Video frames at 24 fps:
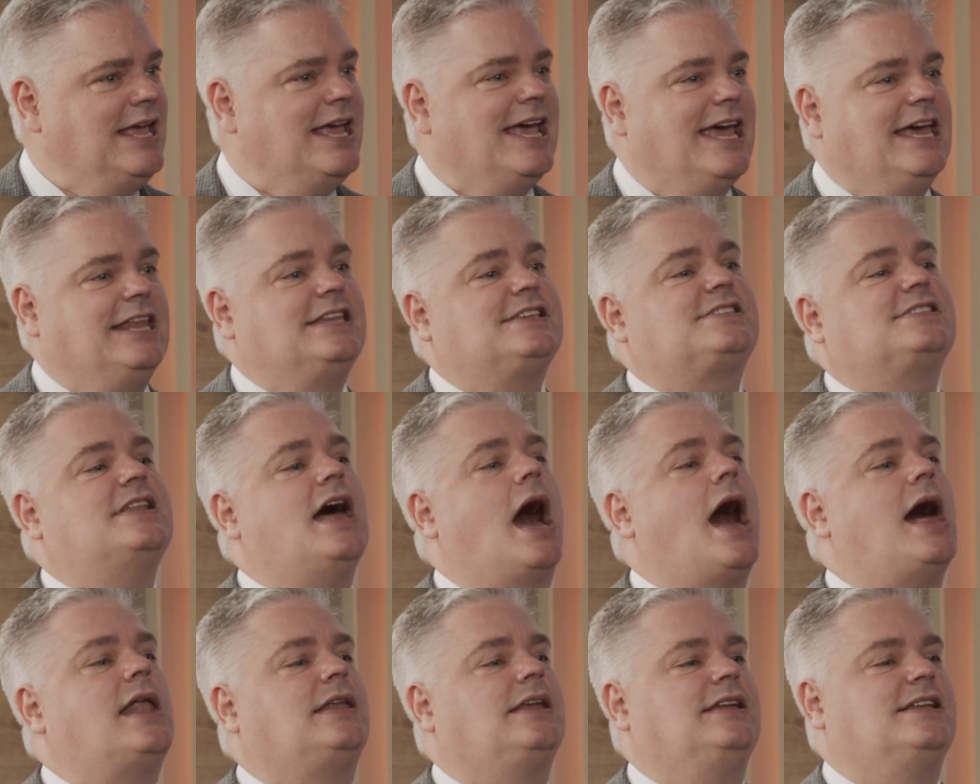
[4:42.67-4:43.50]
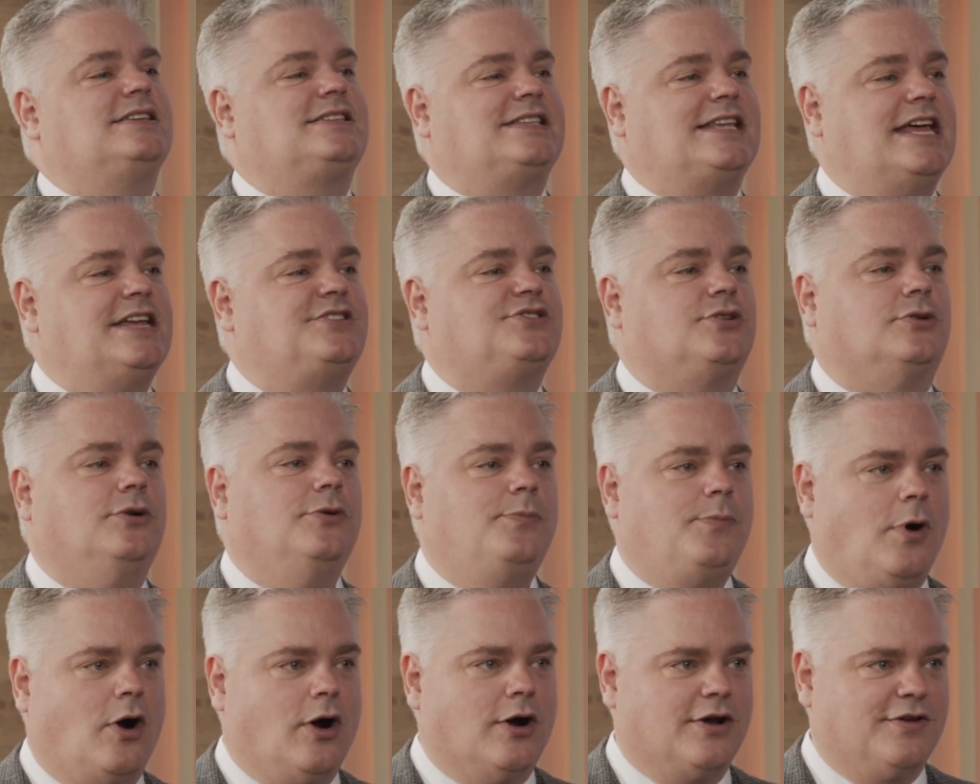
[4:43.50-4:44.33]
It is not an essential
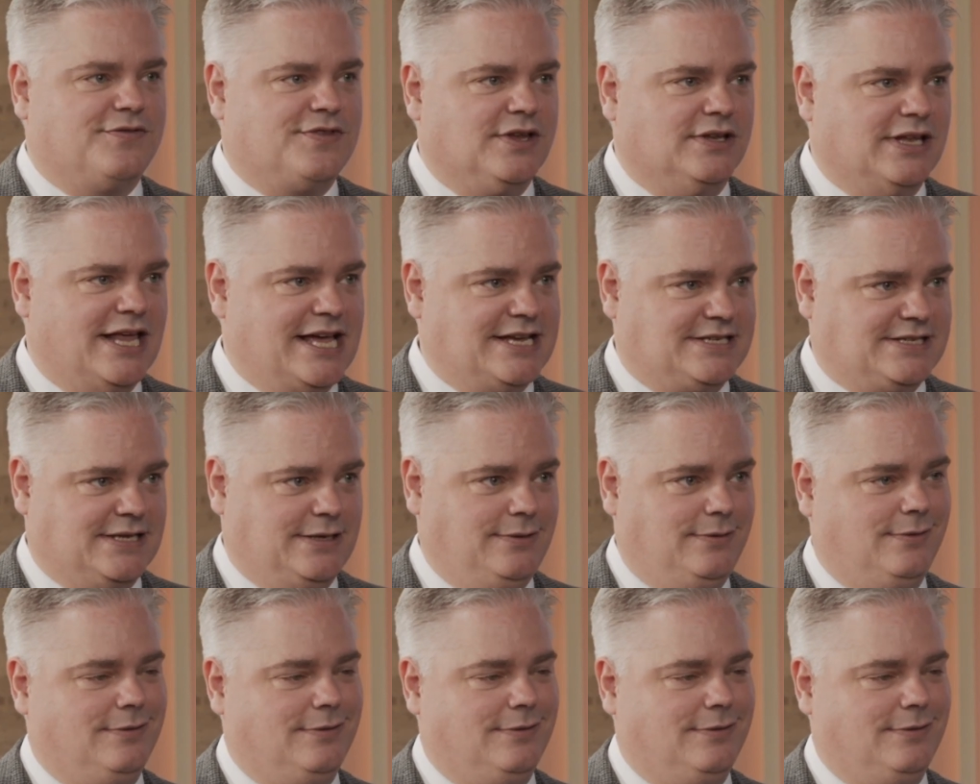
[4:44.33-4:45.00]
part of the lesson,